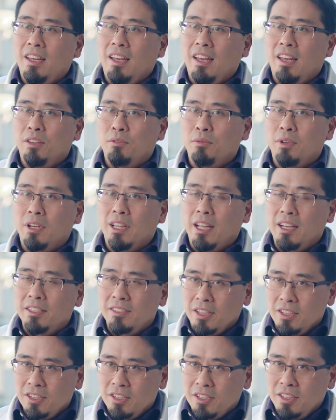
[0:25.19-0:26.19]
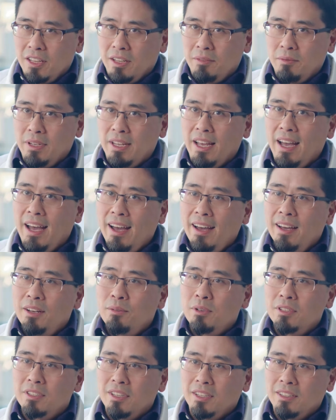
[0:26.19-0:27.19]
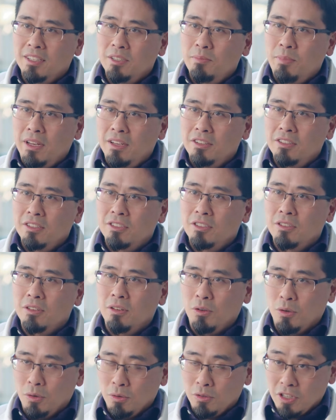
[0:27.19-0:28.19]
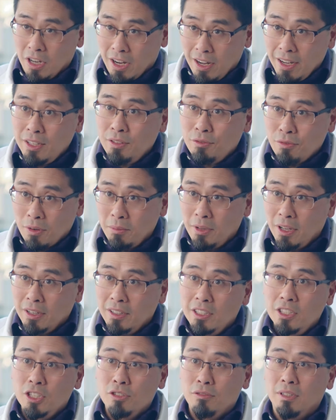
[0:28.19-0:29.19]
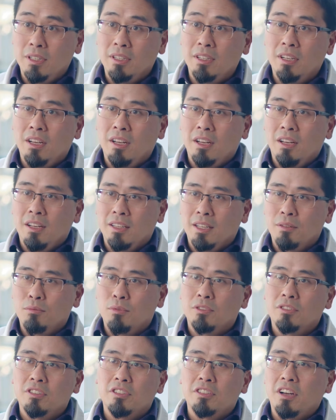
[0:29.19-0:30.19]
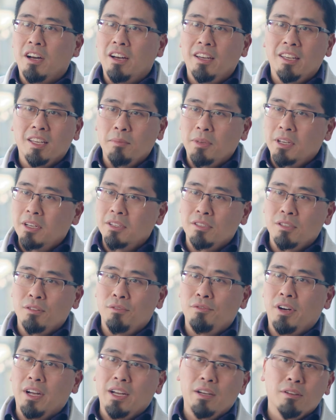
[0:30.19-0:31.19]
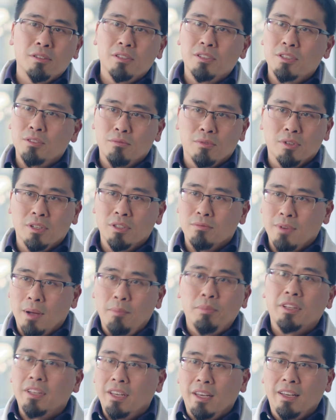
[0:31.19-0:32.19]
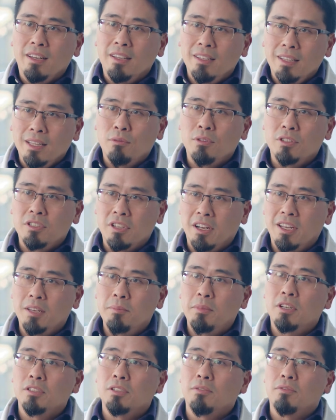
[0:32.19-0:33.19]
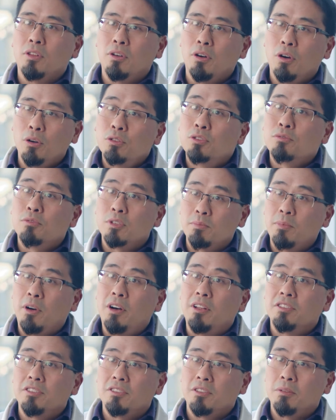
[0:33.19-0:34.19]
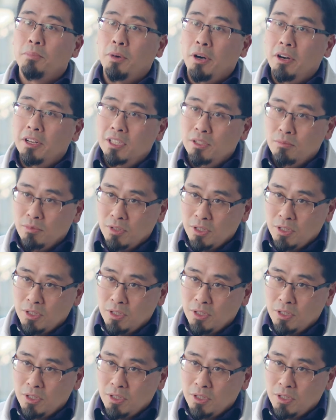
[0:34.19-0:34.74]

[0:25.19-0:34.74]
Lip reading: And the realization that we had was that these patients who died from lung injury, they weren't dying because the virus was replicating, they were dying because of the host response. The body's